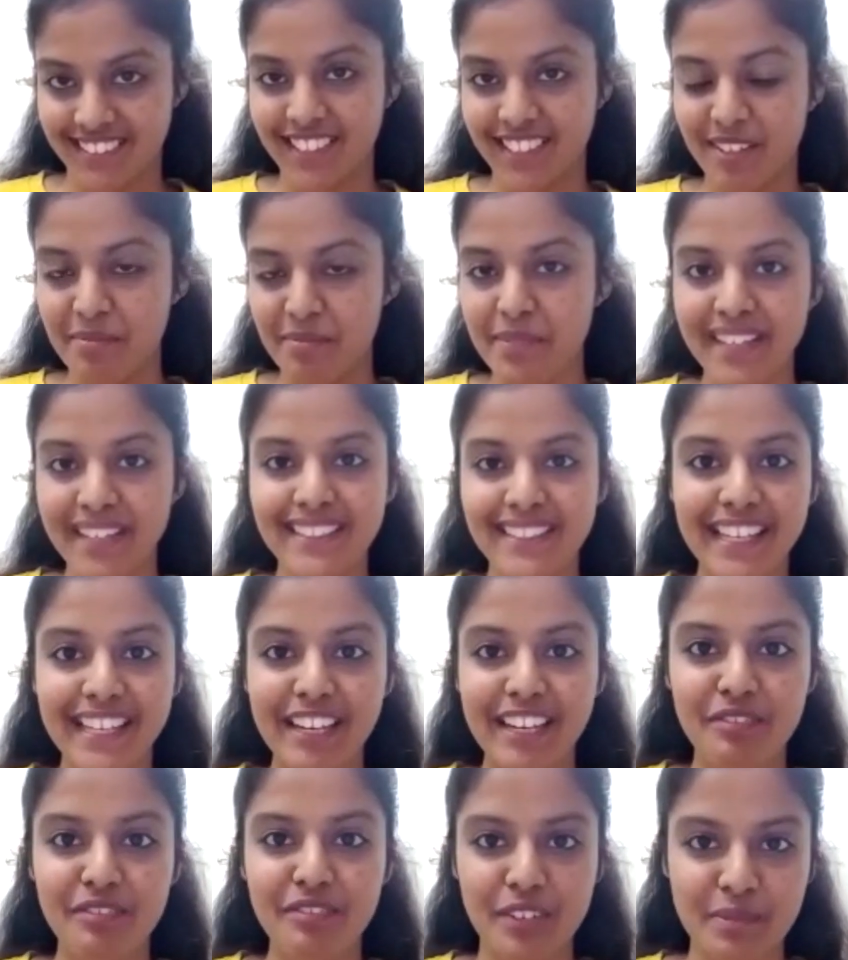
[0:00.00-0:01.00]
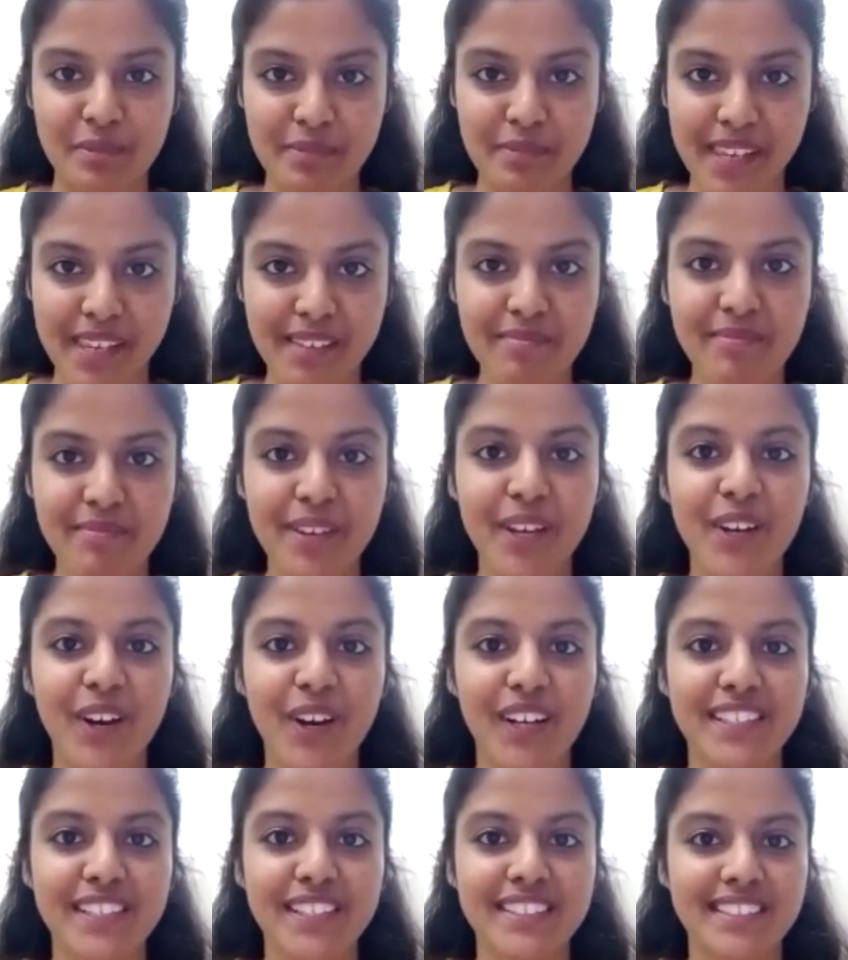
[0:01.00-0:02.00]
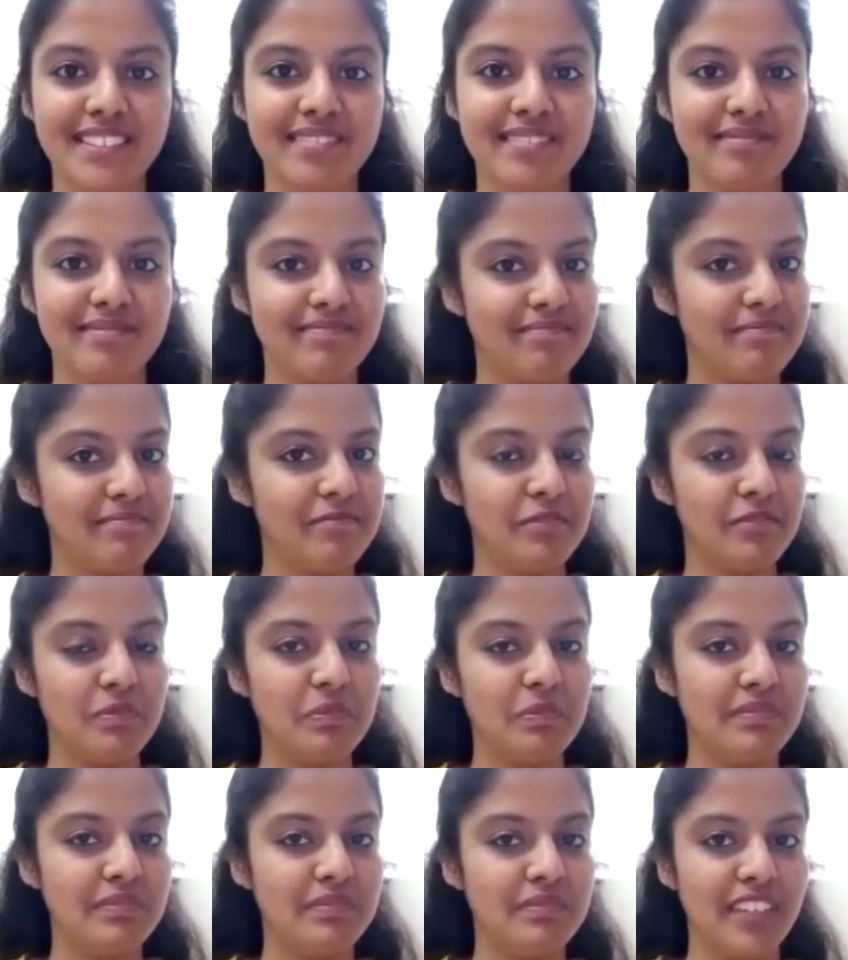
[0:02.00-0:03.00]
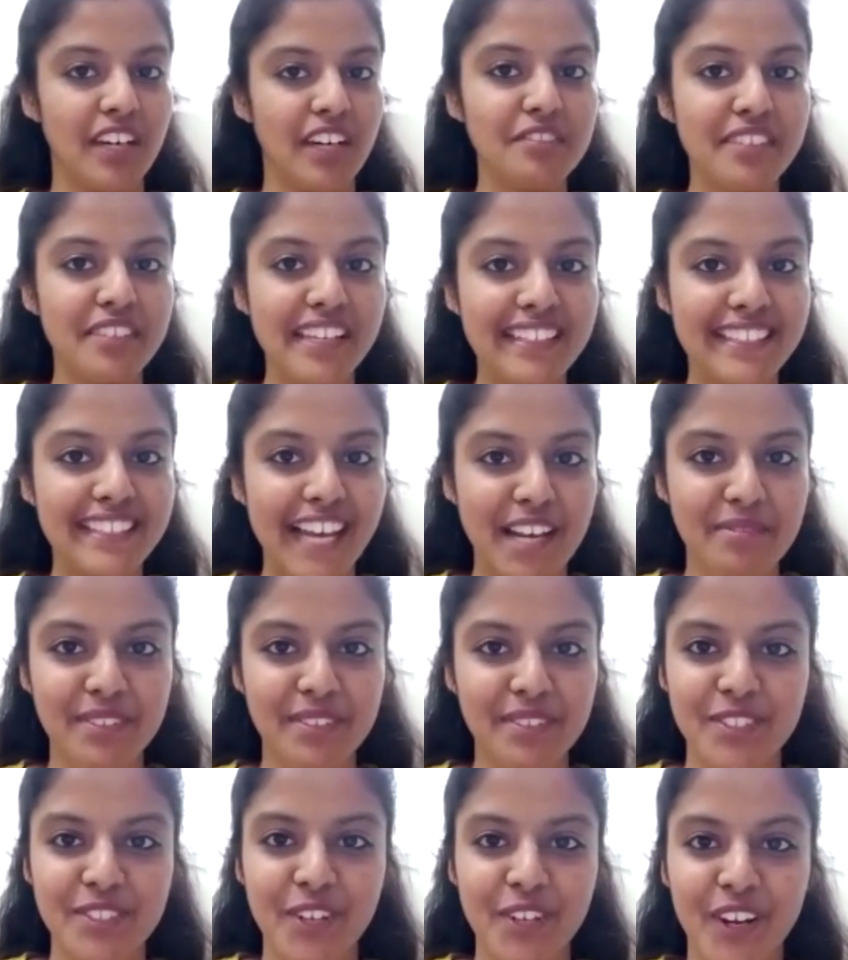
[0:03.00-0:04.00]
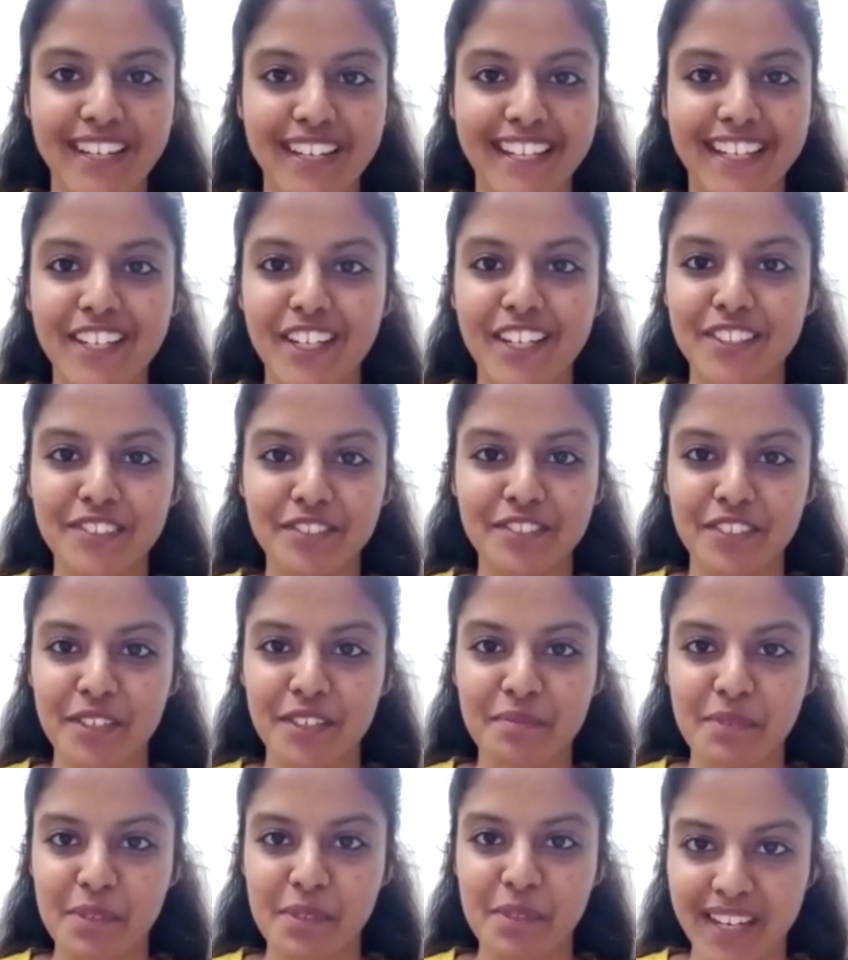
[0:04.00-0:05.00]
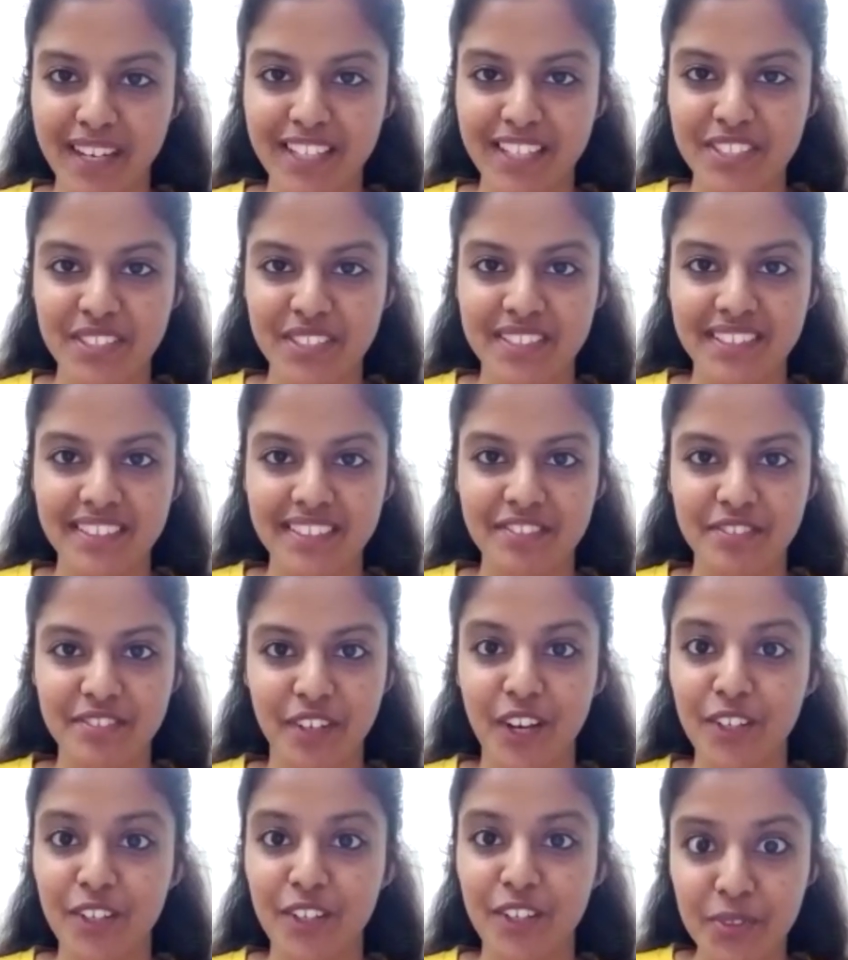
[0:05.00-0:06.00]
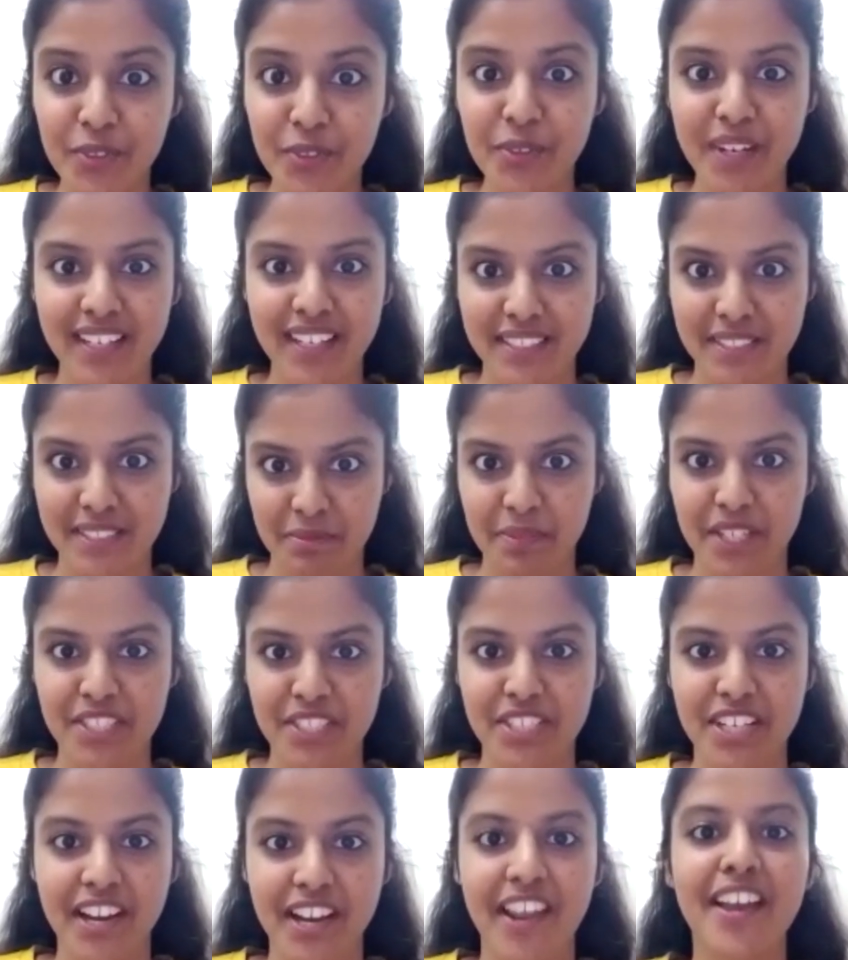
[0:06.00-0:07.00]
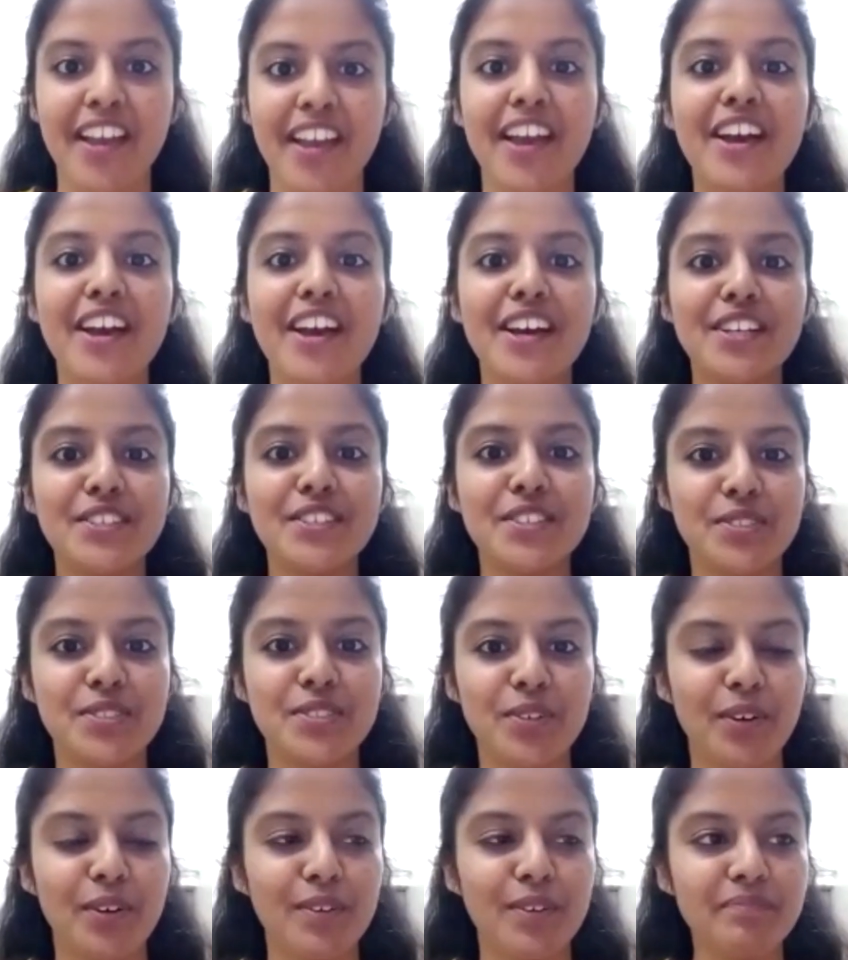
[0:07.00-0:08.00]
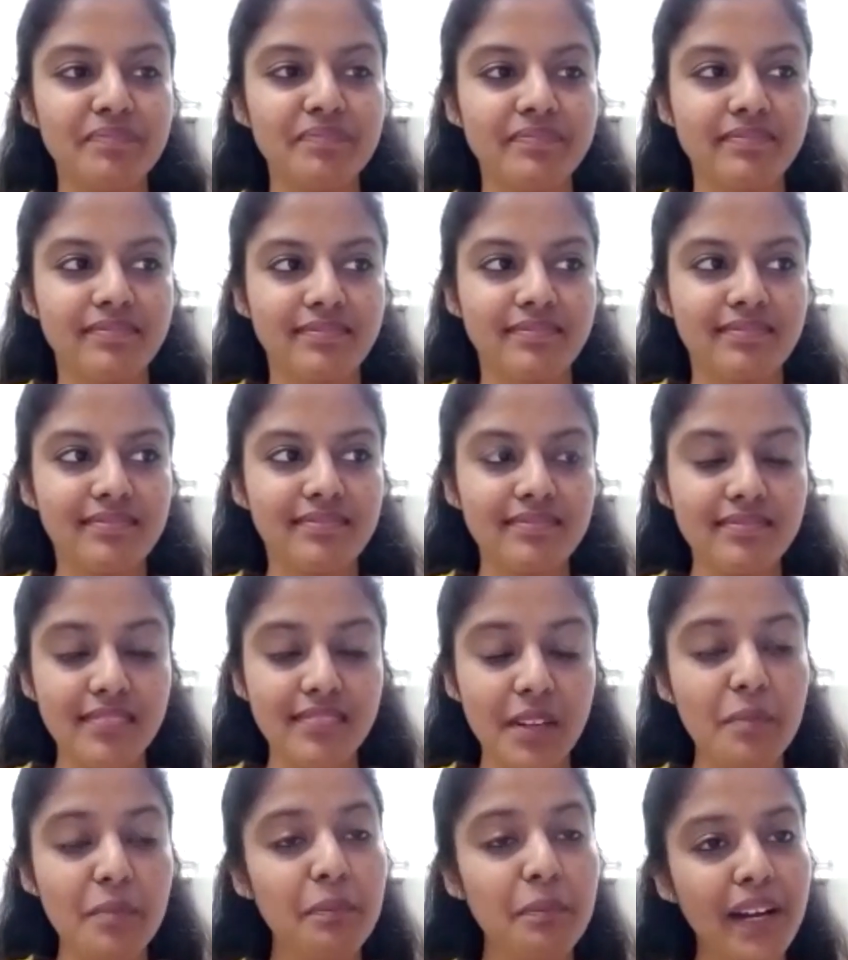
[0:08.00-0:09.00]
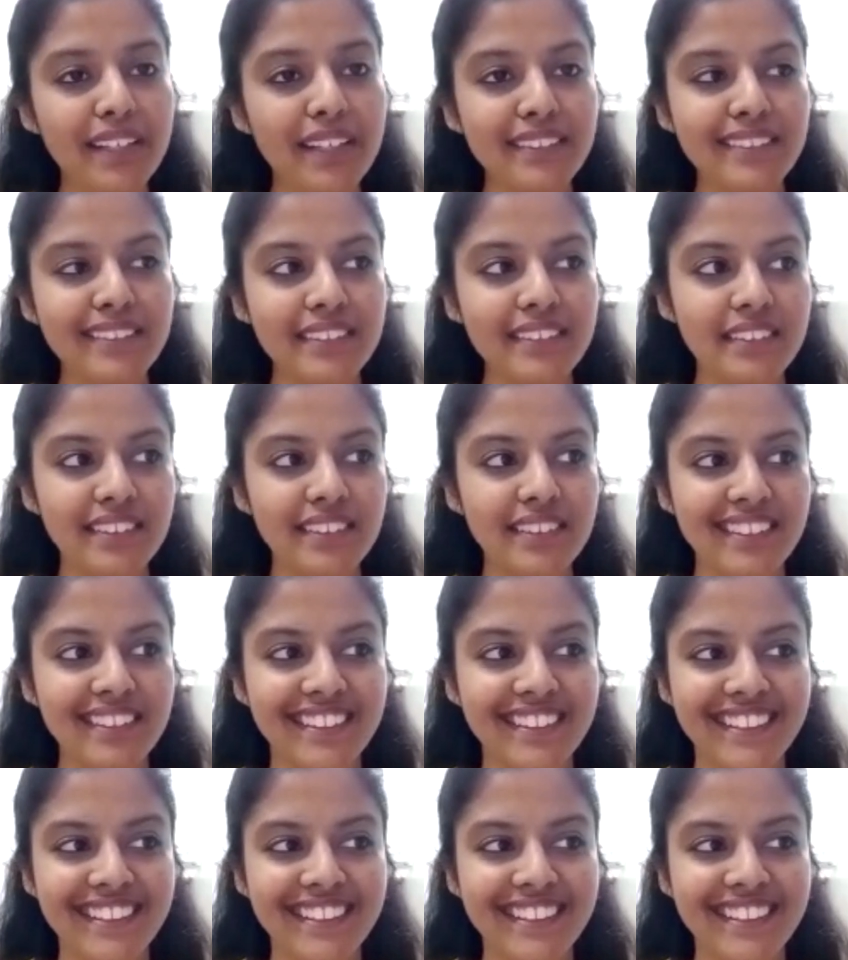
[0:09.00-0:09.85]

a big deal for me because a week time is not enough. Exactly. For, yeah. For Google especially. So yeah, yeah, exactly.